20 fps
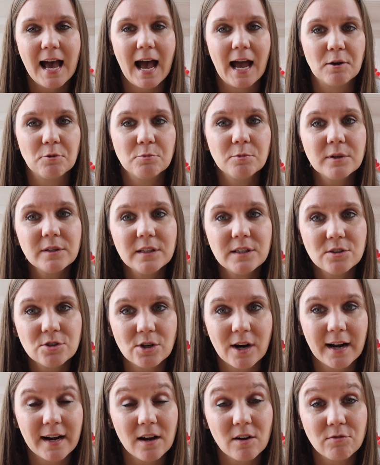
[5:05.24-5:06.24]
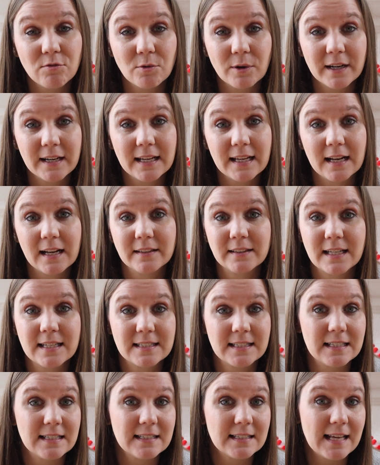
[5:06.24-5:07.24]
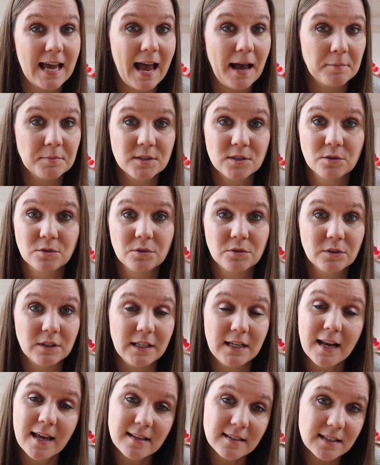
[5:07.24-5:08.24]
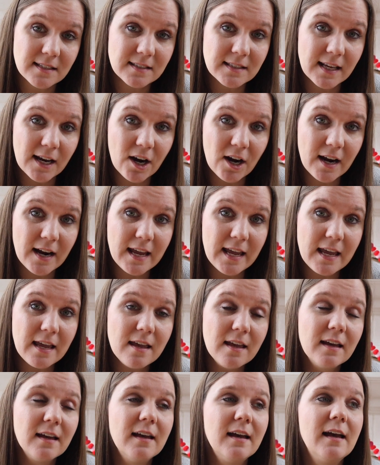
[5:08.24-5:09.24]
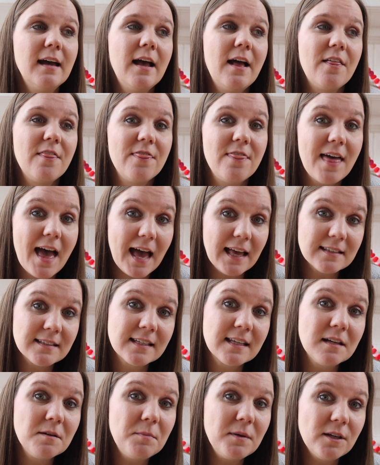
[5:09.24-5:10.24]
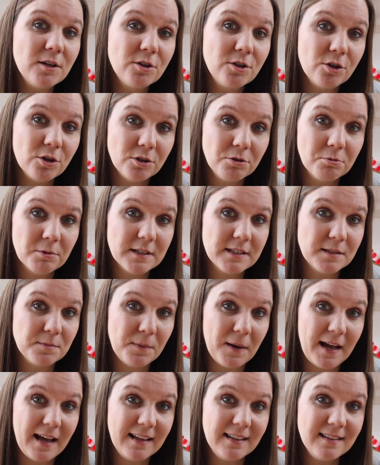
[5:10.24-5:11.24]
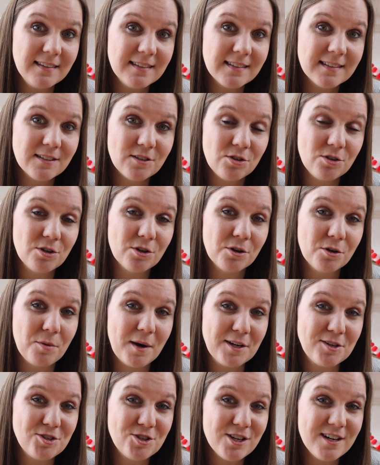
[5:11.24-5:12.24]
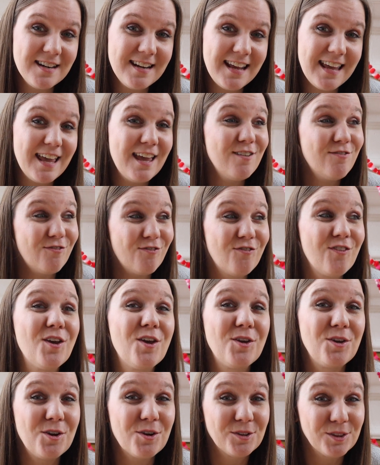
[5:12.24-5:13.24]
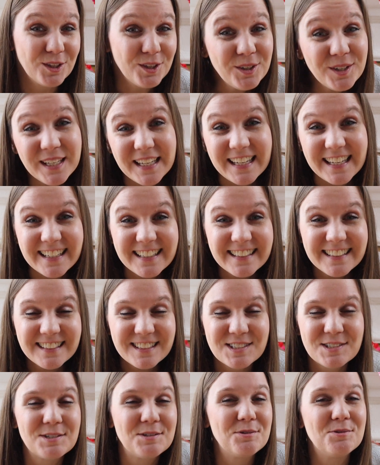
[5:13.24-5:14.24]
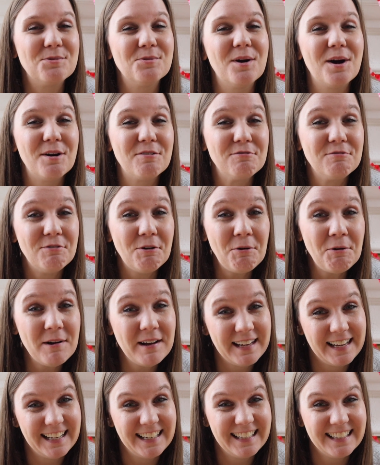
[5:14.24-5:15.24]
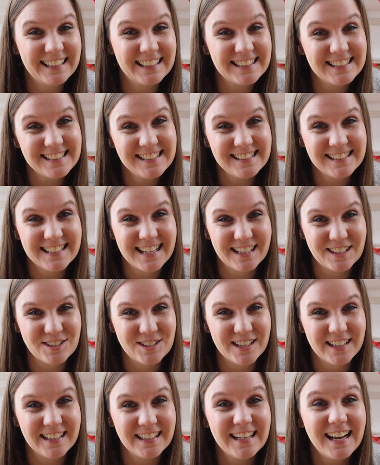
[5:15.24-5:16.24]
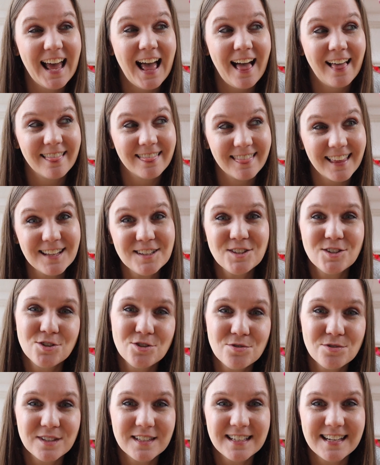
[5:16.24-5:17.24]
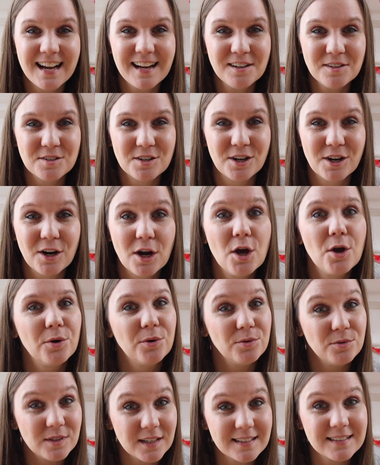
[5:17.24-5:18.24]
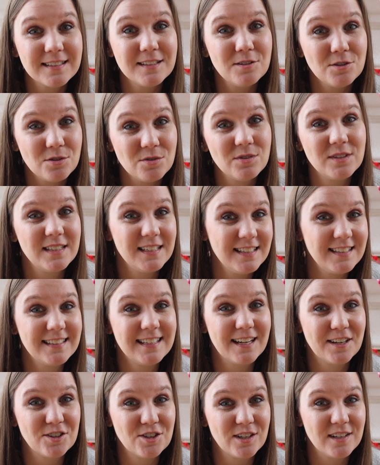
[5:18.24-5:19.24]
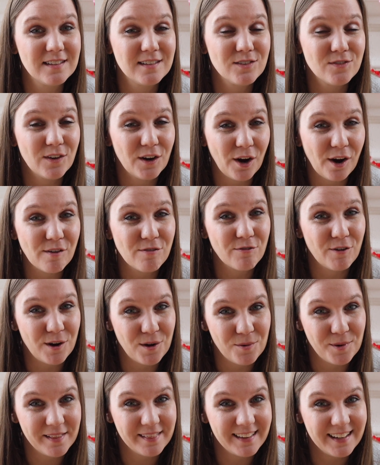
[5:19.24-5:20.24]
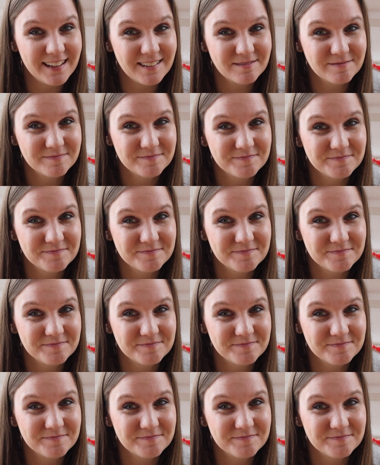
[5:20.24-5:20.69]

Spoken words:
I really try to avoid it unless it's absolutely necessary. That's gonna be a good response to your question. If you're looking to avoid a C-section, let's choose a doctor who doesn't do C-sections very frequently.